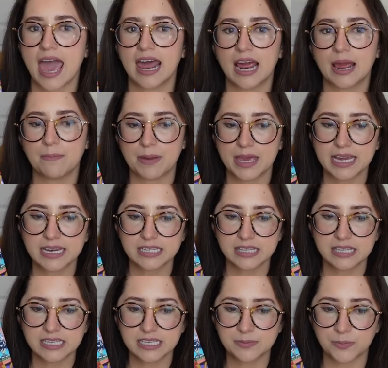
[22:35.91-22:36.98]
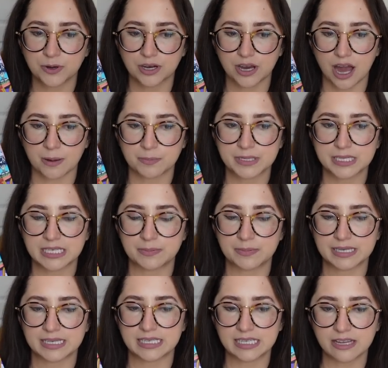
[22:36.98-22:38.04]
And I picked this book up
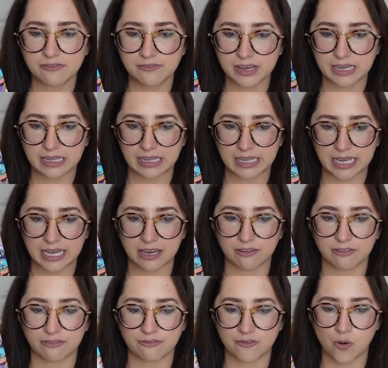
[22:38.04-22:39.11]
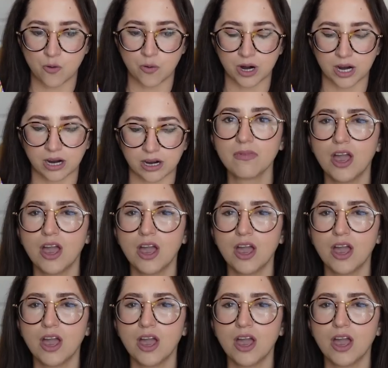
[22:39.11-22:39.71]
specifically for